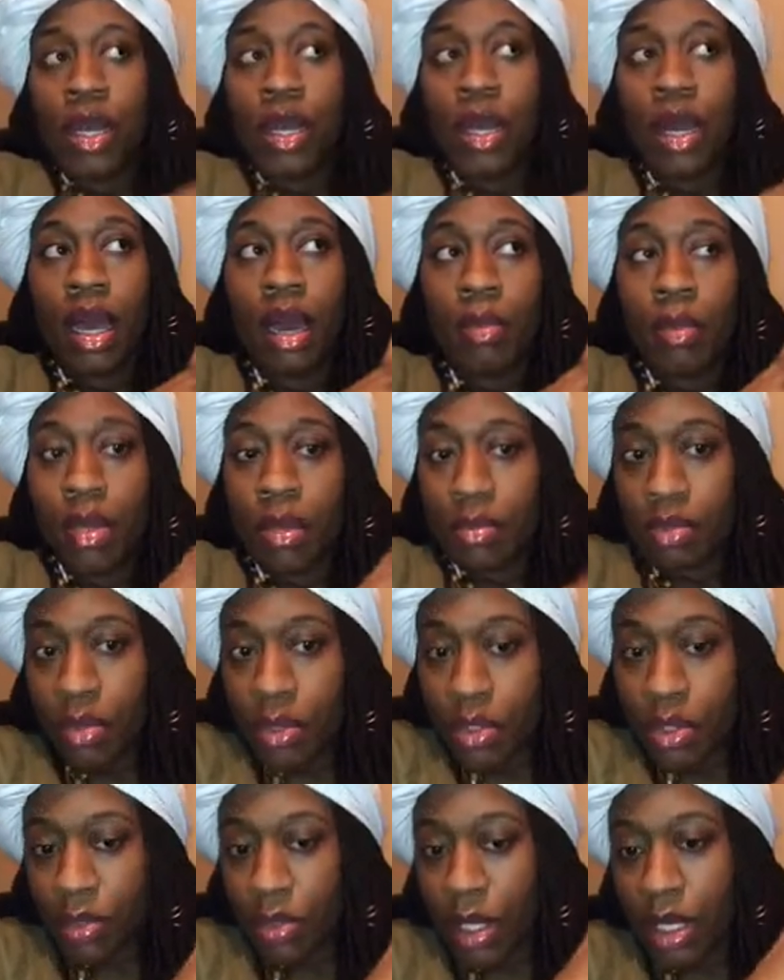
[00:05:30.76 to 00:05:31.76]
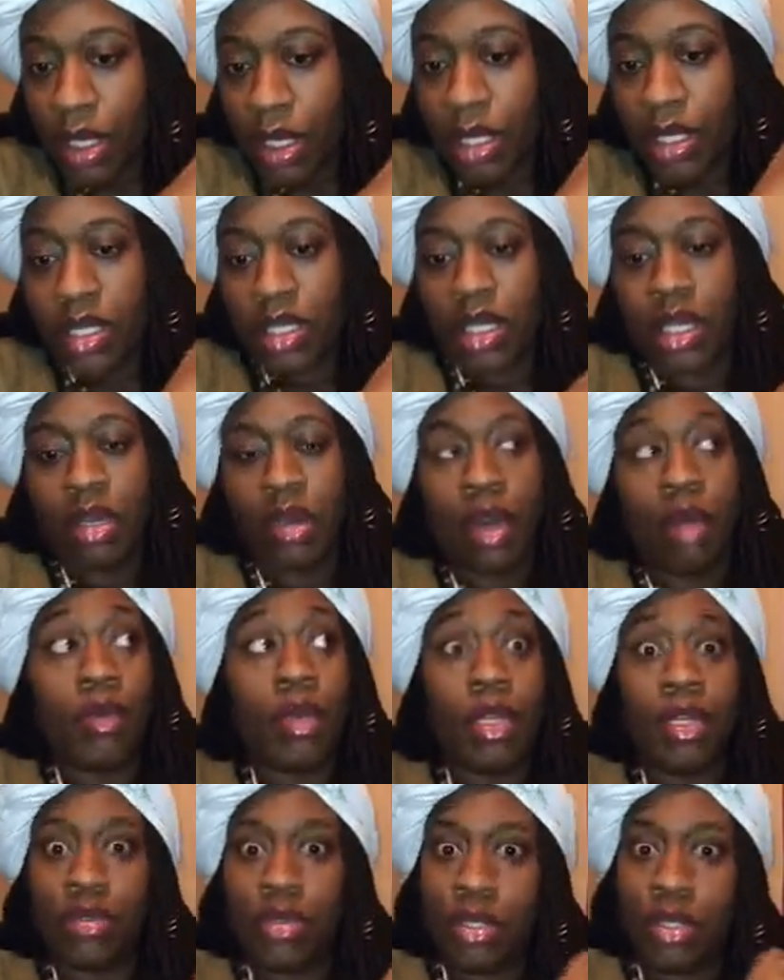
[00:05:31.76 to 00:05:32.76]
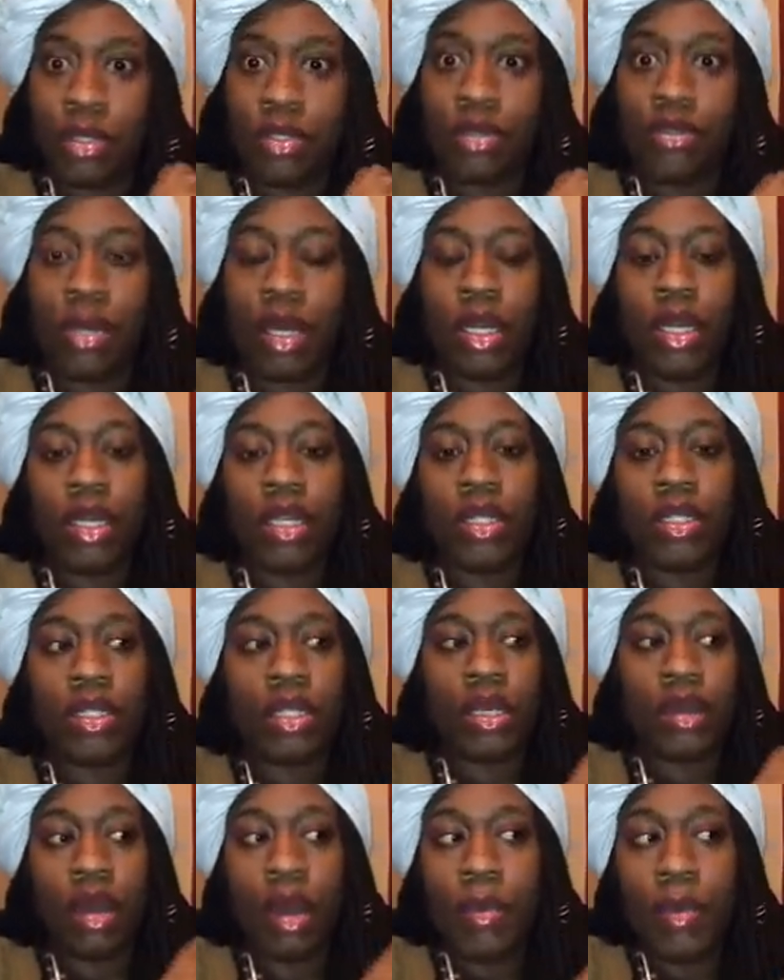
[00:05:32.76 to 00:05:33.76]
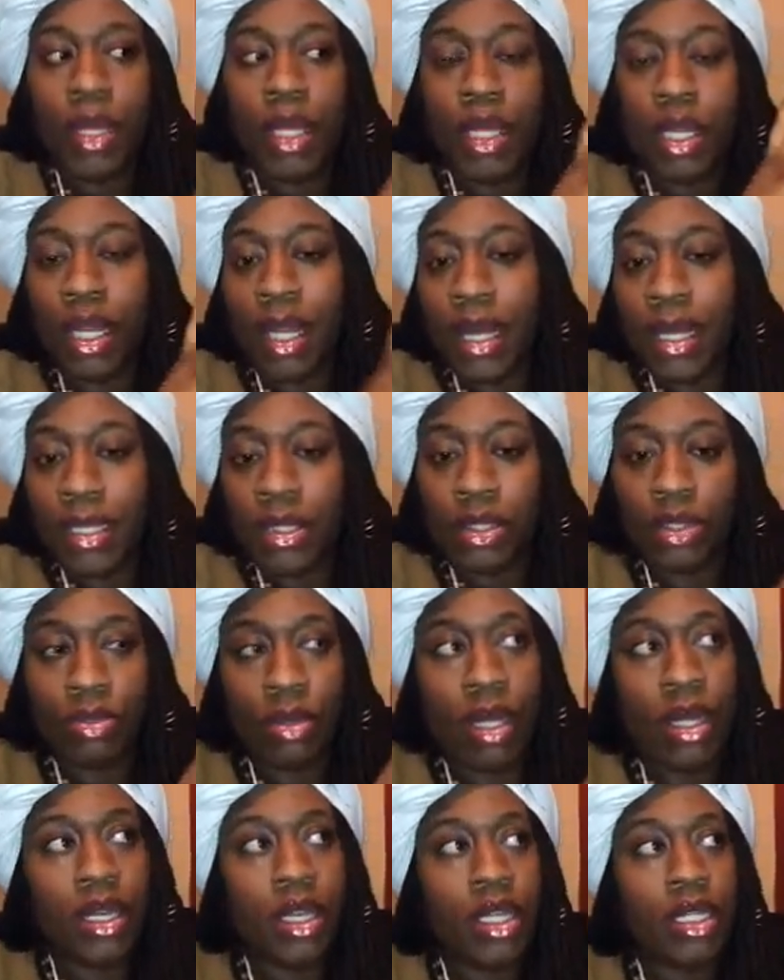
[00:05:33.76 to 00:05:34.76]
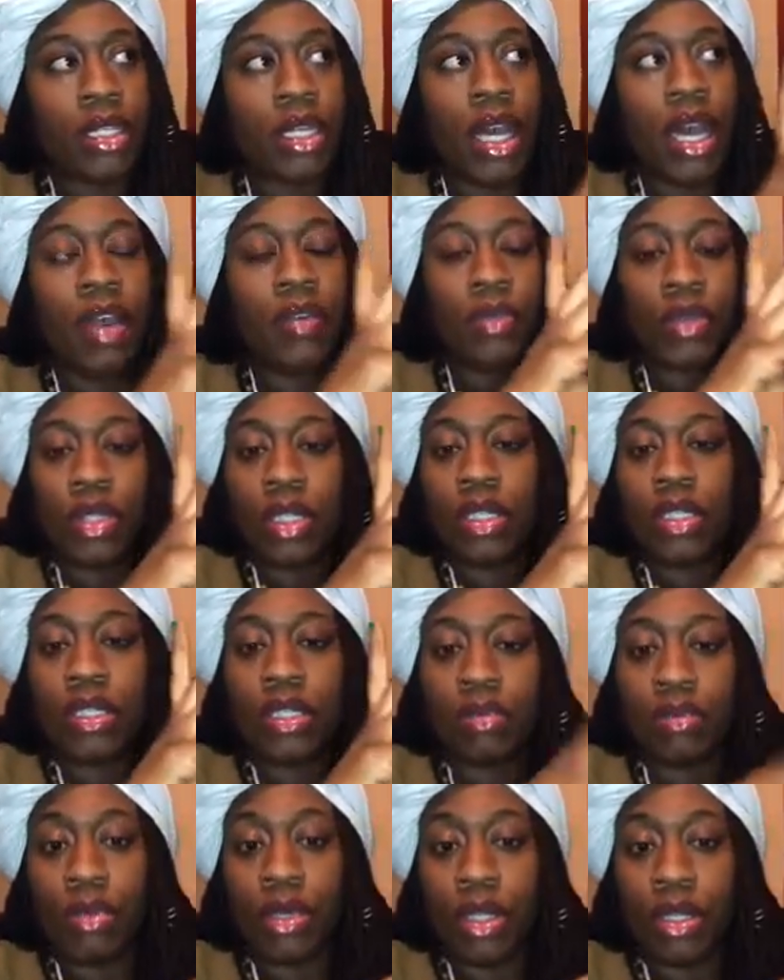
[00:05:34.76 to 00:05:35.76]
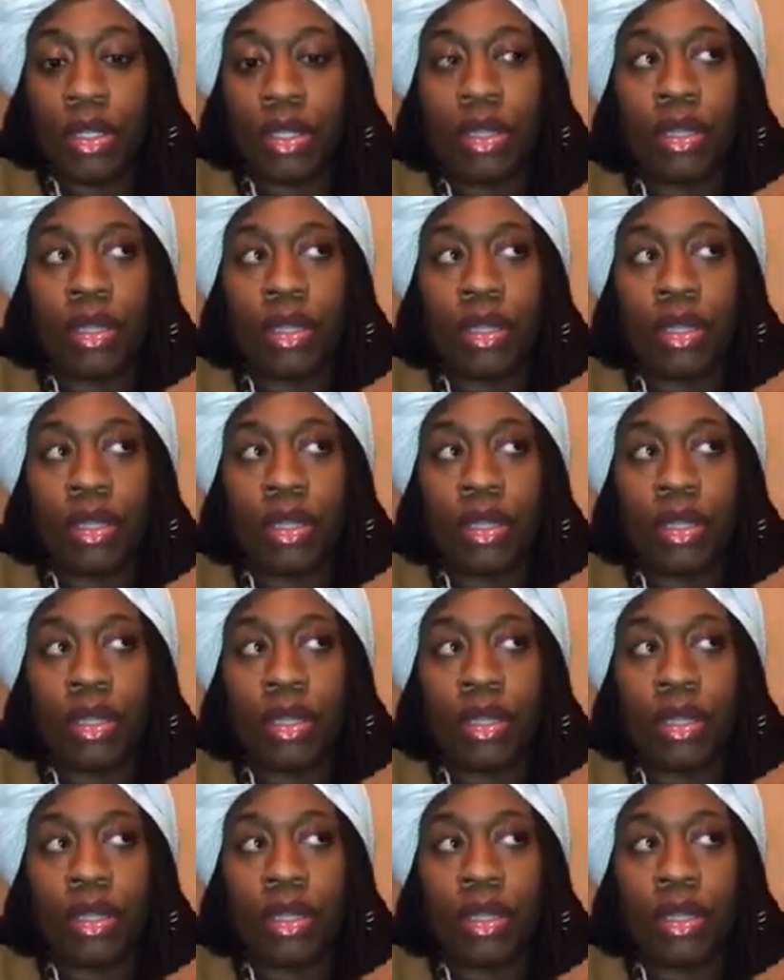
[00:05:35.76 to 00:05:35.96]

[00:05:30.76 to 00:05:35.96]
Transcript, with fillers: How many books do I need to sell? How many dresses do I need to sell? How many clients do I need to have within this month?